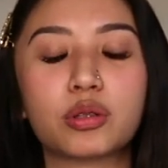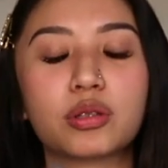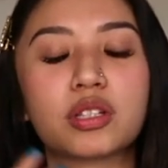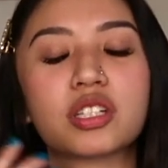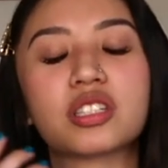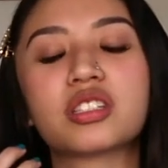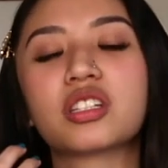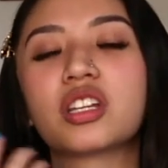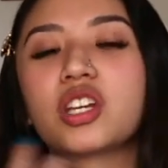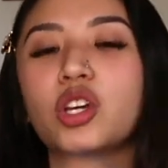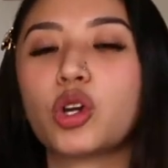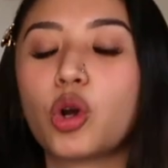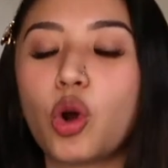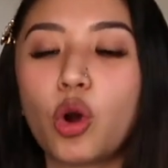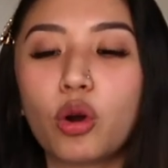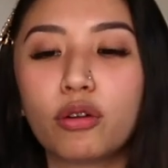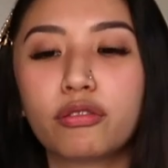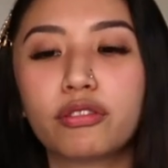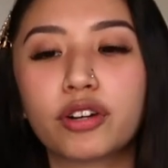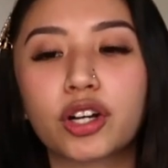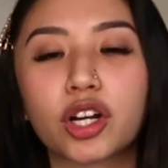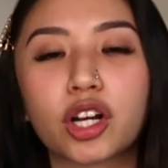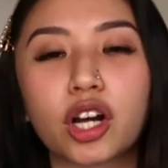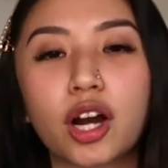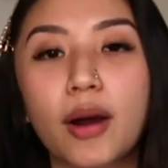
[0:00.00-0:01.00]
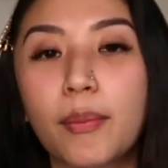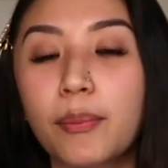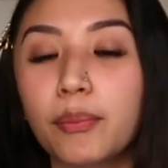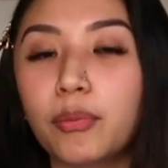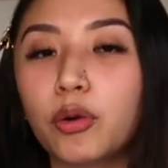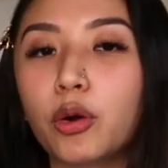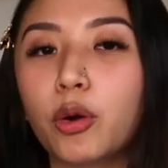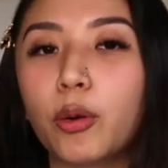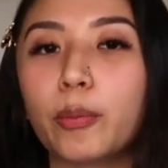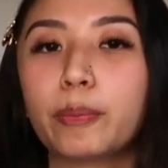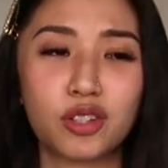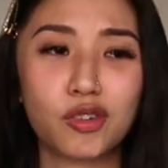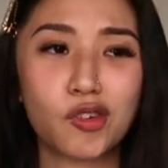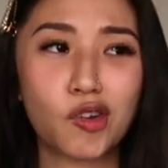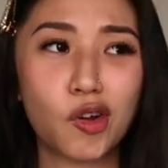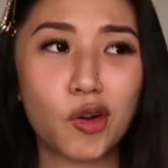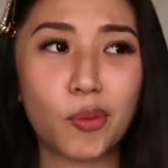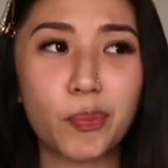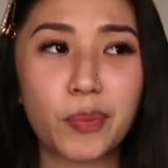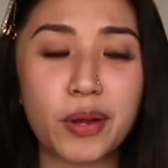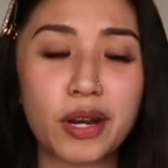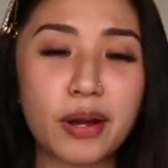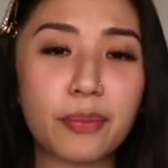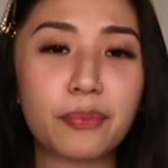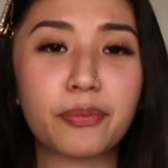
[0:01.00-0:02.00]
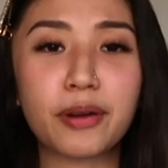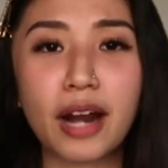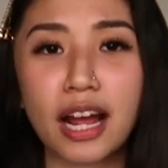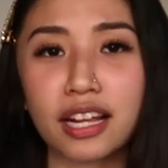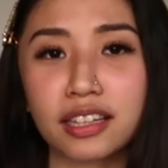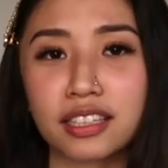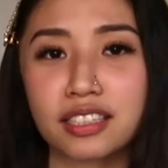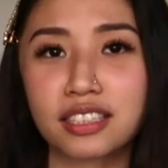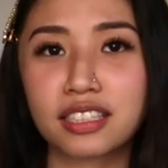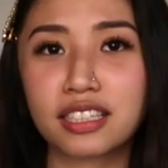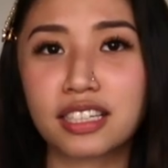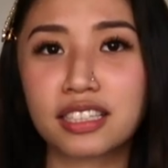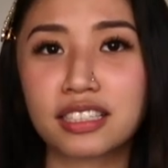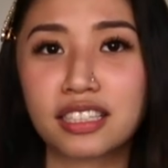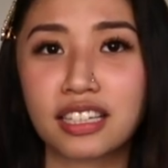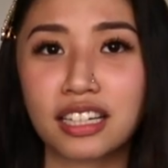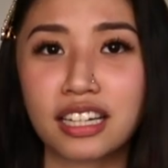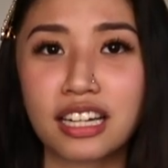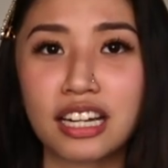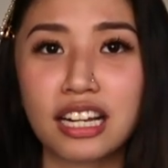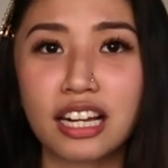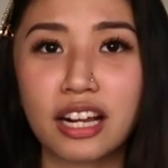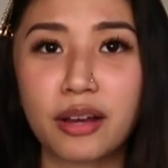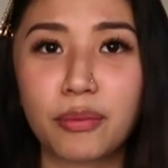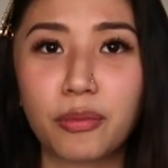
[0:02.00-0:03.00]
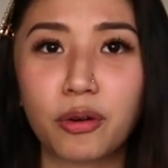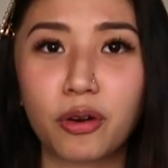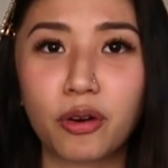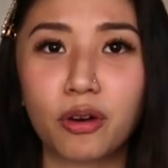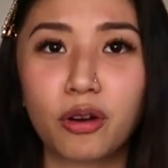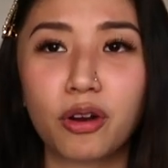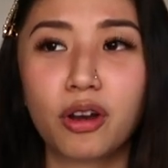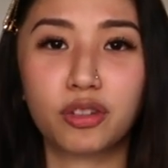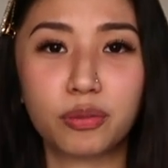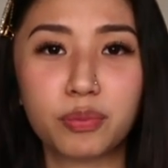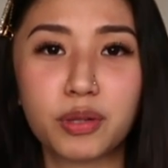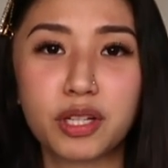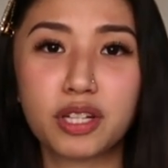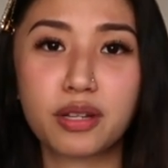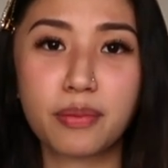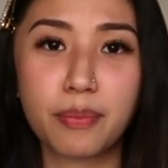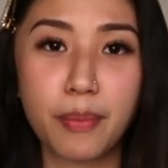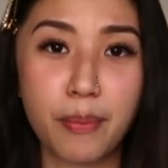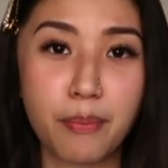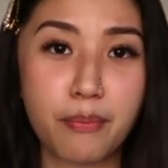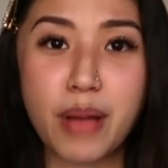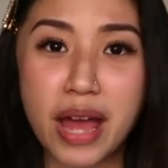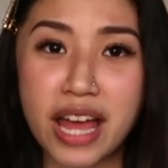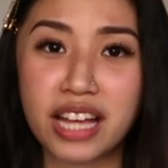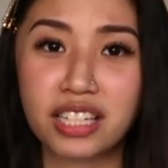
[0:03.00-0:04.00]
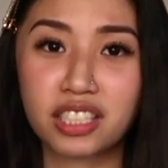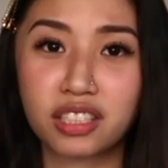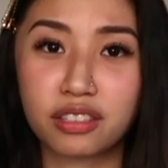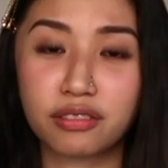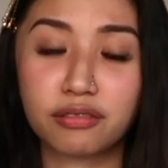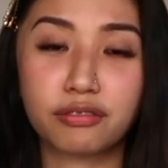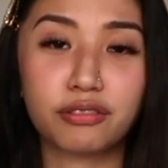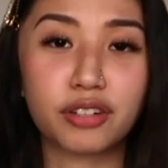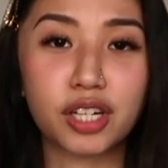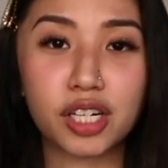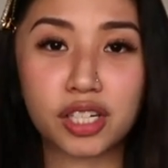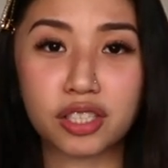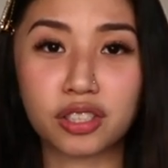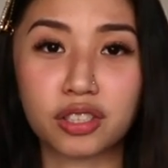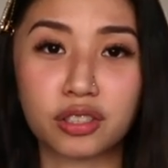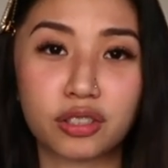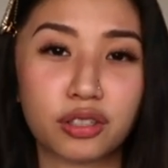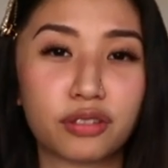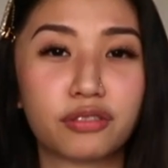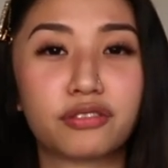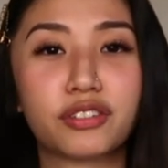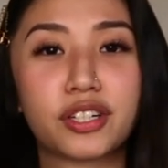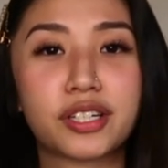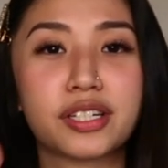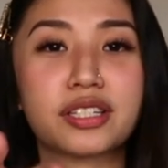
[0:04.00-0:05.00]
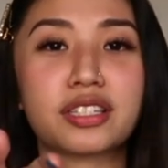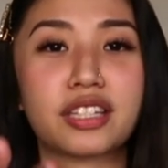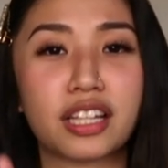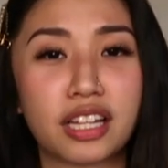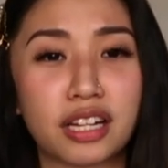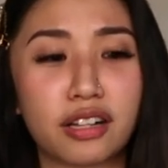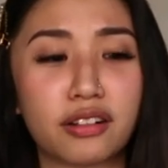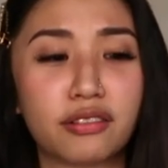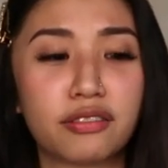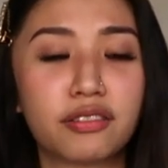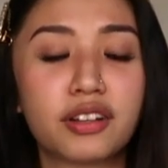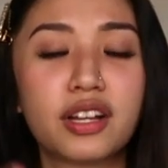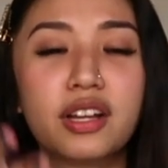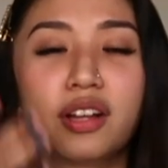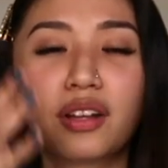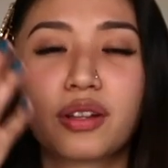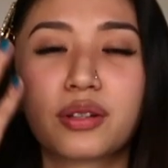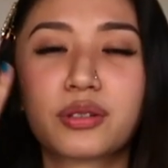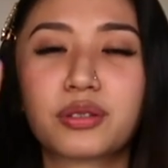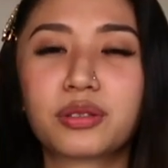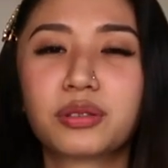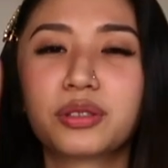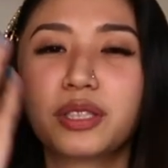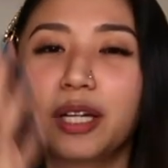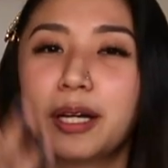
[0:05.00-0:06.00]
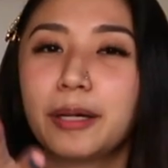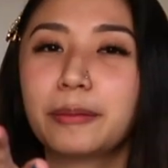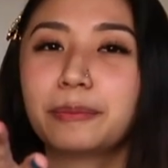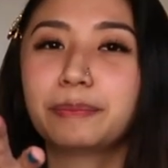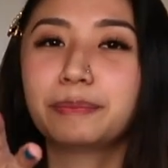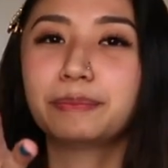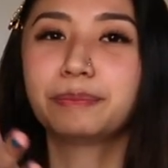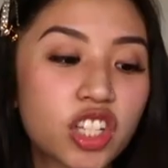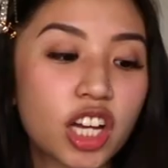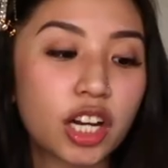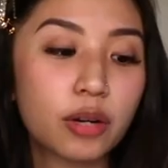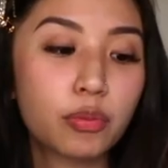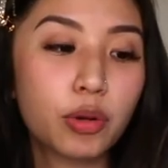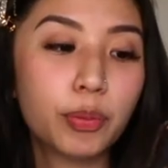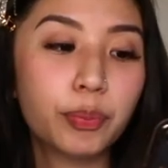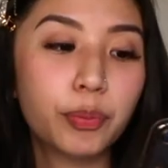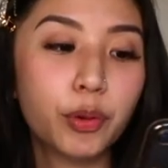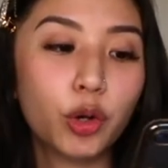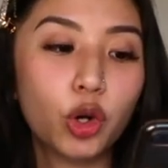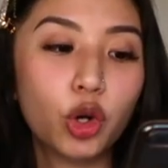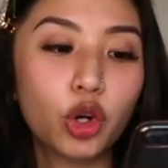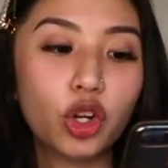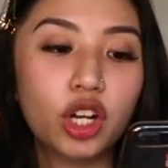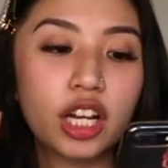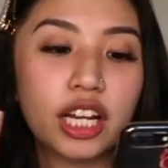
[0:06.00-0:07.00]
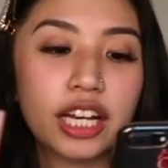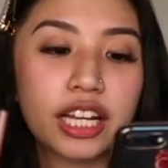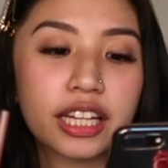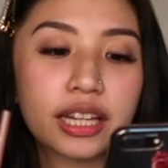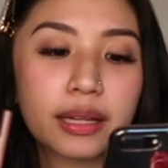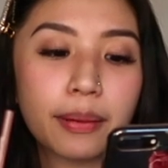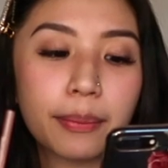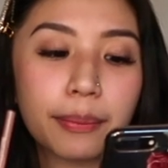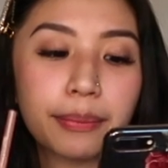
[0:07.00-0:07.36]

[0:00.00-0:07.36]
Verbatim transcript: Kasi i-overcome mo. You know, pinapractice niya yung sarili mo to be the best version of yourself. Saan mo po ulit